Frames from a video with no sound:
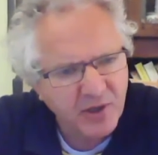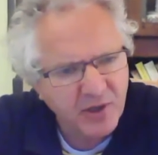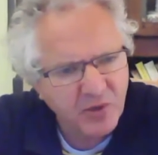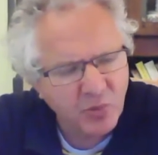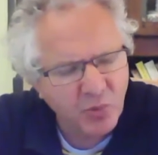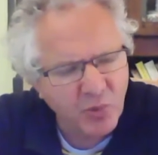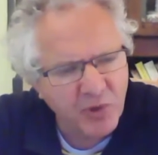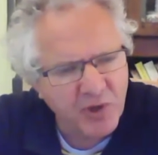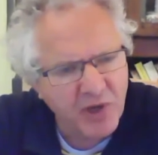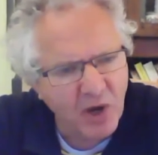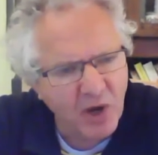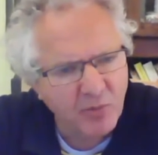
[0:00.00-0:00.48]

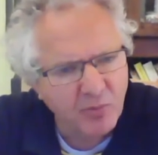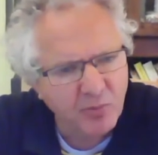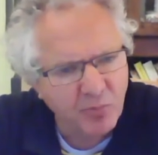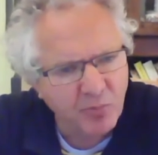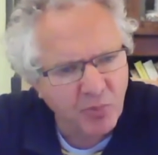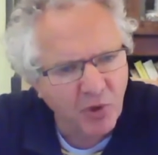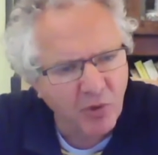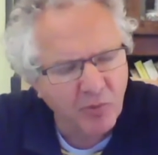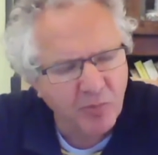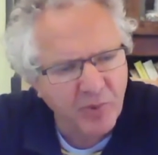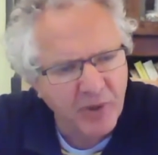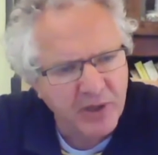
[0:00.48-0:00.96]
we don't
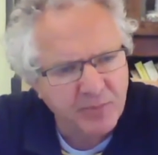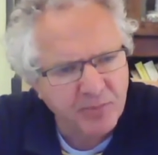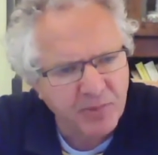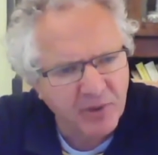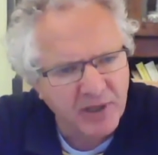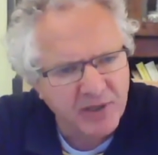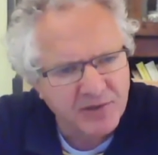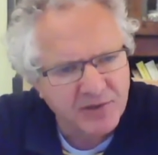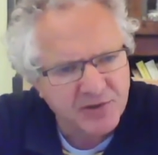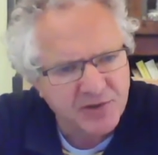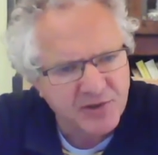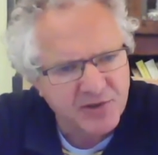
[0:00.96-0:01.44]
put people
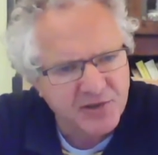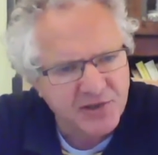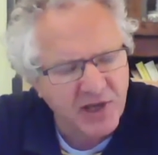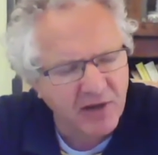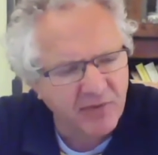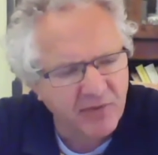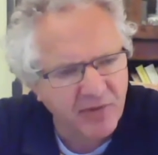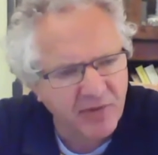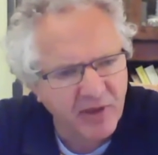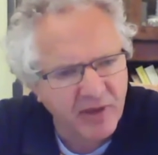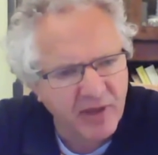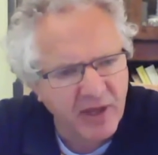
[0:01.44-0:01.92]
into
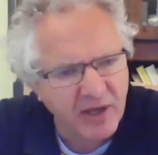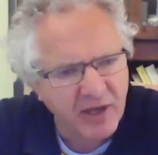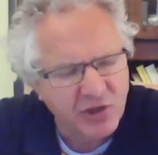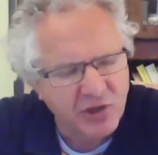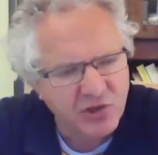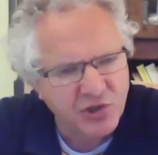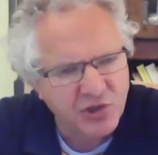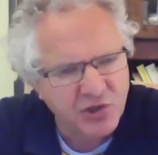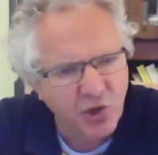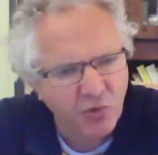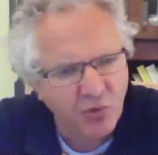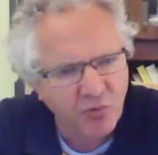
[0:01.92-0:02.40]
stuff that they're
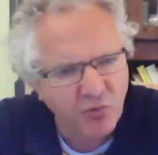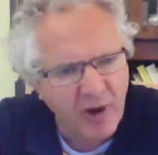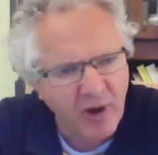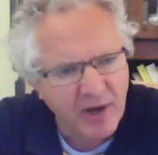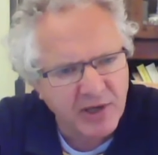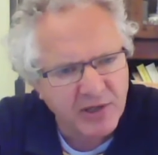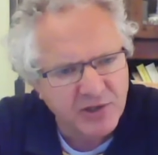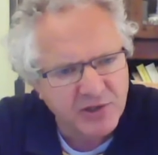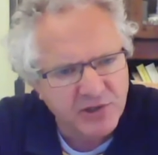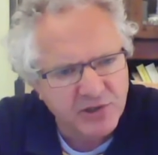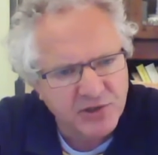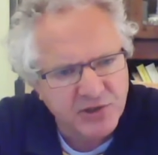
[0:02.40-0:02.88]
just not
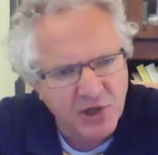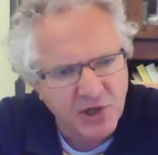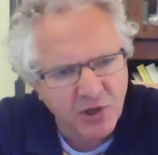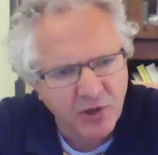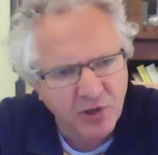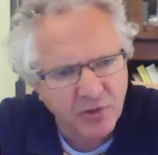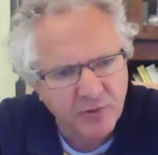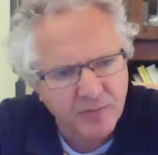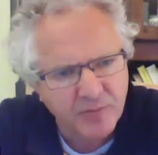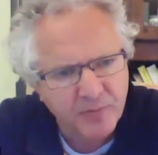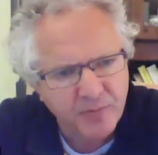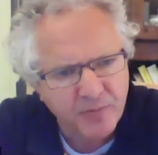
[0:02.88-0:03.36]
ready to do